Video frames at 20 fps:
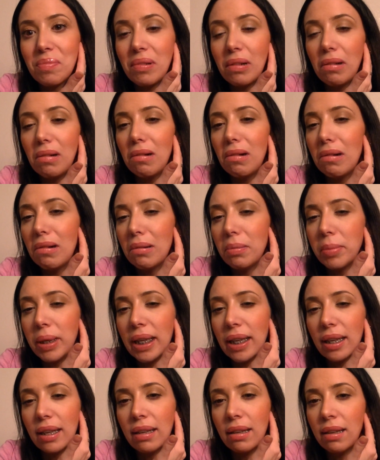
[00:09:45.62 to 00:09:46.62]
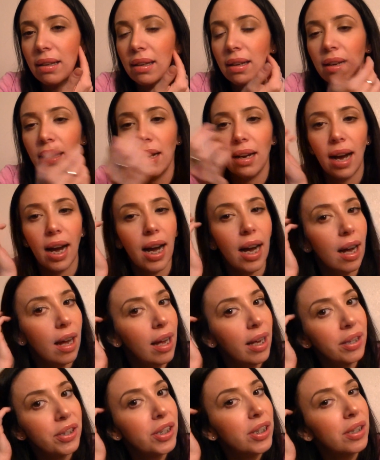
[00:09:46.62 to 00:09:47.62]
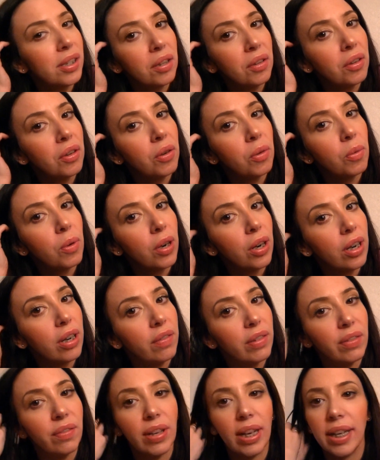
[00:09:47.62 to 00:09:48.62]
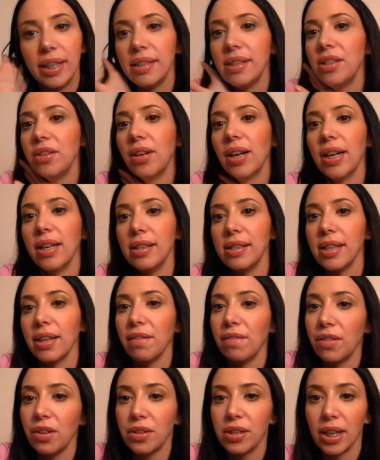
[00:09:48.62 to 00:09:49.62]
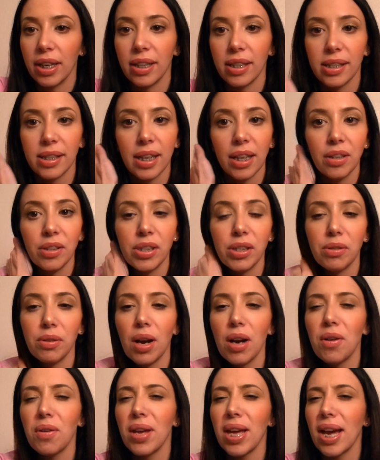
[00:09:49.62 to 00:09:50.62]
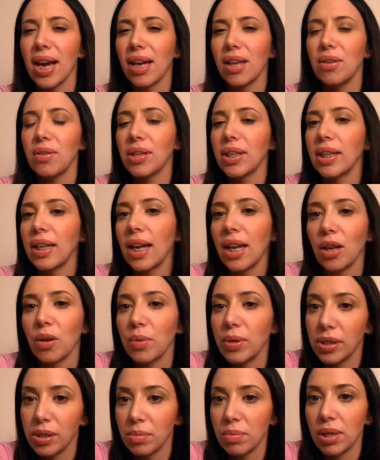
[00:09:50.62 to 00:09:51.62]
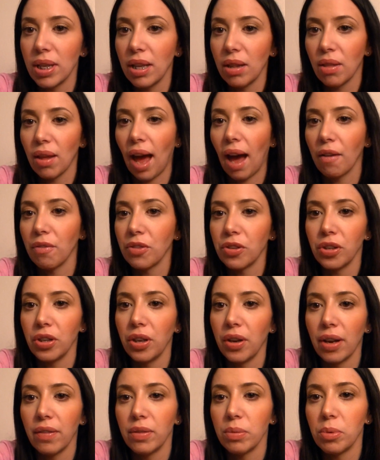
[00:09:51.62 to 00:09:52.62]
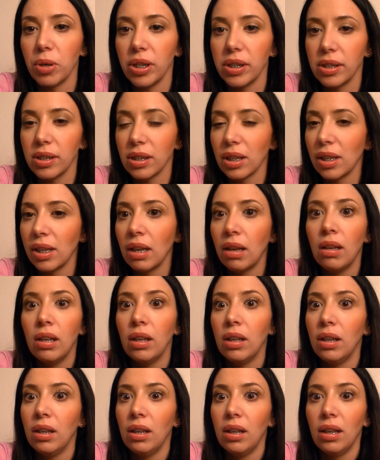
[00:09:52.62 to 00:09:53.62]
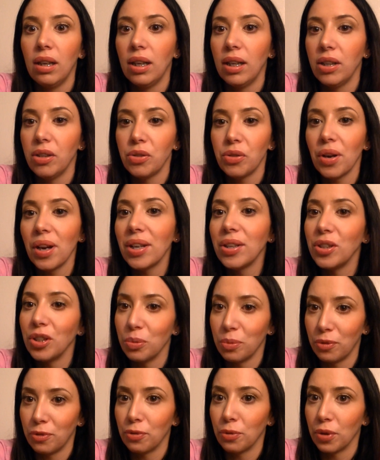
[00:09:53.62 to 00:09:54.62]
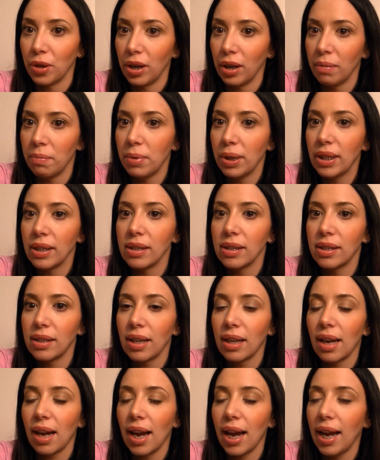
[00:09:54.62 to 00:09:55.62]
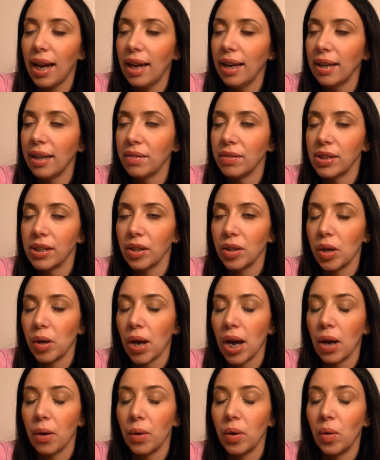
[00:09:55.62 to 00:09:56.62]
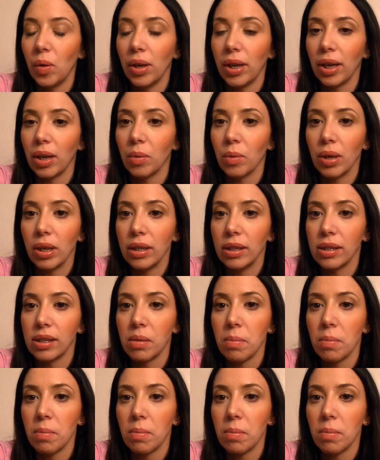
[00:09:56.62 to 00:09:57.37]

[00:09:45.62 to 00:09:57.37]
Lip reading: Oh man. And just a little word of advice, you guys, if your dentist tells you, oh yeah, you can get your wisdom teeth after you have your braces on, try and do it before, because I can't even tell you how annoying it was.